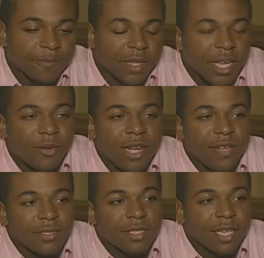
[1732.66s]
I would
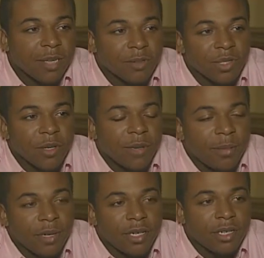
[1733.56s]
have to say between my
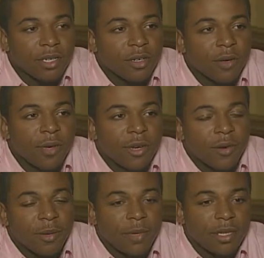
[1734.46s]
mother or my
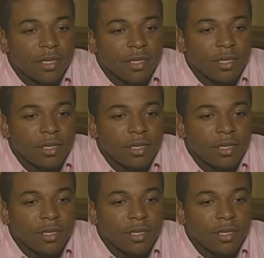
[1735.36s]
grandmother.